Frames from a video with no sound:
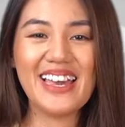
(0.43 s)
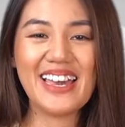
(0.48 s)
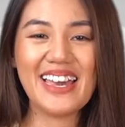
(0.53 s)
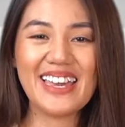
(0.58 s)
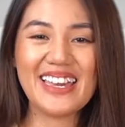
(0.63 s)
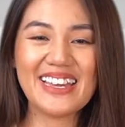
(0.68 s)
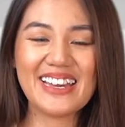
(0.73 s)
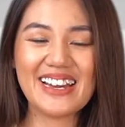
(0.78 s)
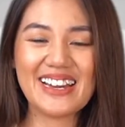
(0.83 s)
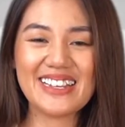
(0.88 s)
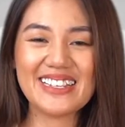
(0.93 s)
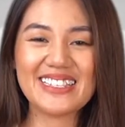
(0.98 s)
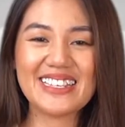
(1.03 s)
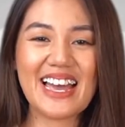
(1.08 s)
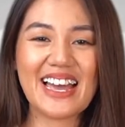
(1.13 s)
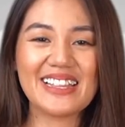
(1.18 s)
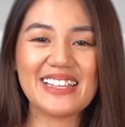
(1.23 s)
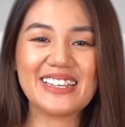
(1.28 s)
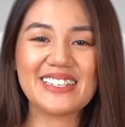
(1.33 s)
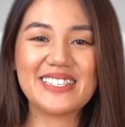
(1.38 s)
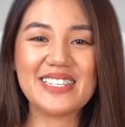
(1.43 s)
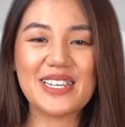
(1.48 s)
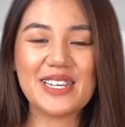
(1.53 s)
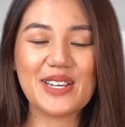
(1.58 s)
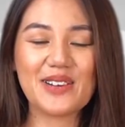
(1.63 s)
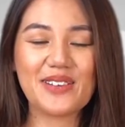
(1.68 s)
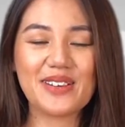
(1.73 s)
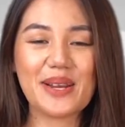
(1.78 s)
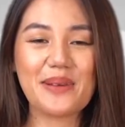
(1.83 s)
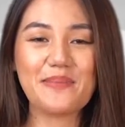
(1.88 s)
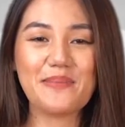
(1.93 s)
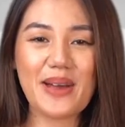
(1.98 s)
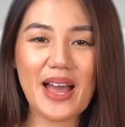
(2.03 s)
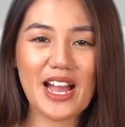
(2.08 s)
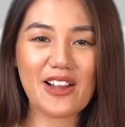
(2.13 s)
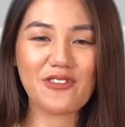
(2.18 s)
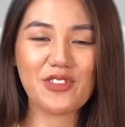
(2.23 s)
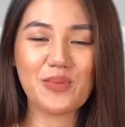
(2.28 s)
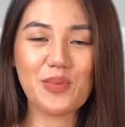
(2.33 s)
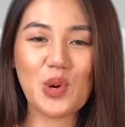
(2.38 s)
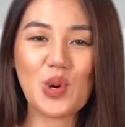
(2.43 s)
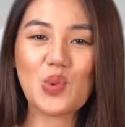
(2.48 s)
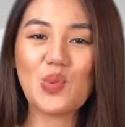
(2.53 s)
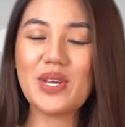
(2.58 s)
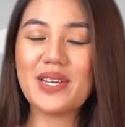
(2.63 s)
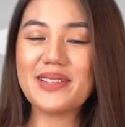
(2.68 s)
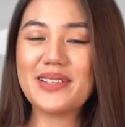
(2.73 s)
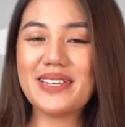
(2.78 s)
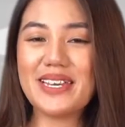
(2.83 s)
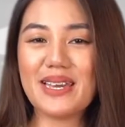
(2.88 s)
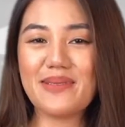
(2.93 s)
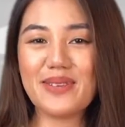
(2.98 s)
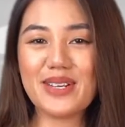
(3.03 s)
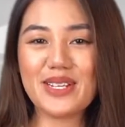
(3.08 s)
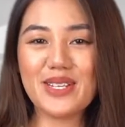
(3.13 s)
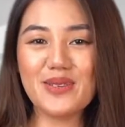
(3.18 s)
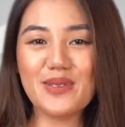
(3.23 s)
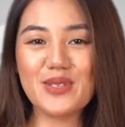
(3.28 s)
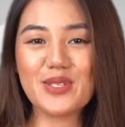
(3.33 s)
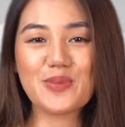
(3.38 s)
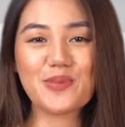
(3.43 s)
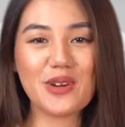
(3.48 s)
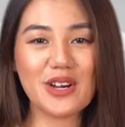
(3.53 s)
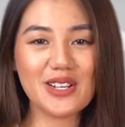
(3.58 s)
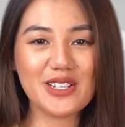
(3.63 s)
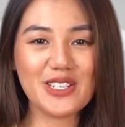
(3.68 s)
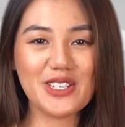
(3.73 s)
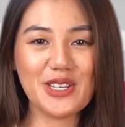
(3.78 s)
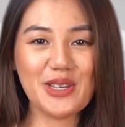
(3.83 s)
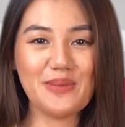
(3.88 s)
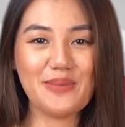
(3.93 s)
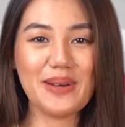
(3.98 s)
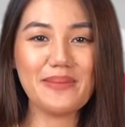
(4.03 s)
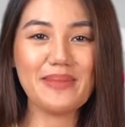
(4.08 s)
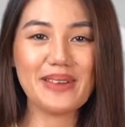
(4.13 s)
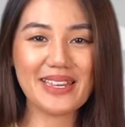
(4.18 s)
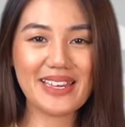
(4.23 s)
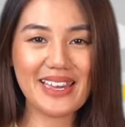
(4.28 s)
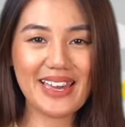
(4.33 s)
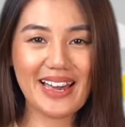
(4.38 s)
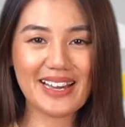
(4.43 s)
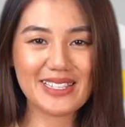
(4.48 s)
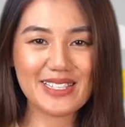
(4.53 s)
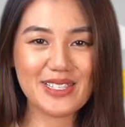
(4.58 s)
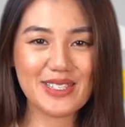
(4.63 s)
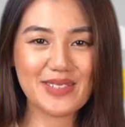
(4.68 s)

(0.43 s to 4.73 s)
Hey guys, Alexi here, and I'm back for more weekly gaming news brought to you by Mega Cat